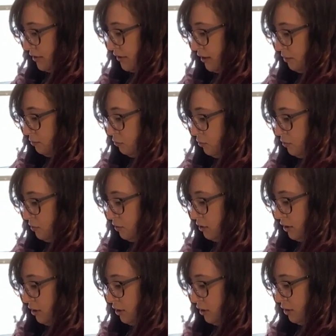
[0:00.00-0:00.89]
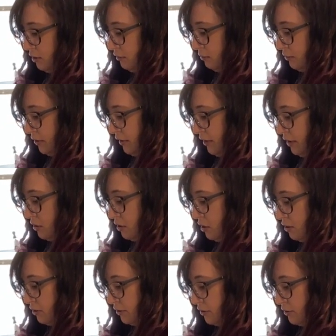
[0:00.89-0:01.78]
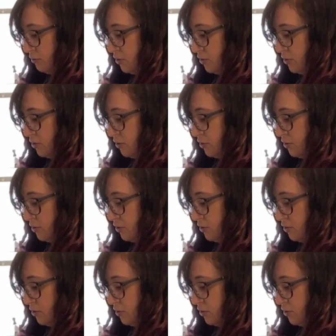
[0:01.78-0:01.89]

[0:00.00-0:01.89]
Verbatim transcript: And then we'll, uh, what do they call it?